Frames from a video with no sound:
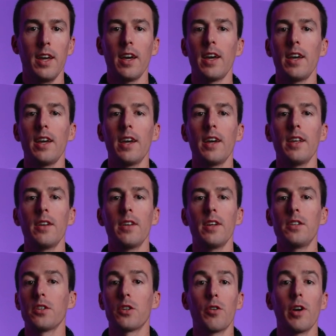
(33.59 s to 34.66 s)
and
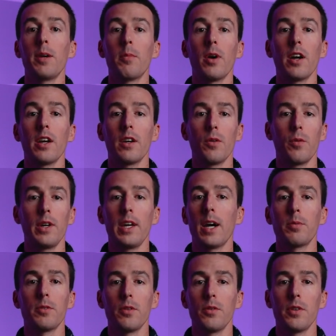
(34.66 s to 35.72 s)
it's a great mic. We
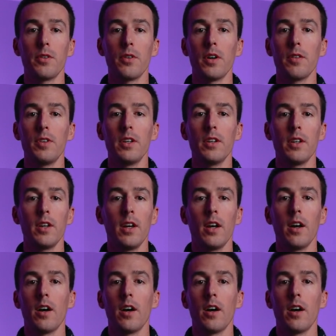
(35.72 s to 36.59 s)
absolutely loved it.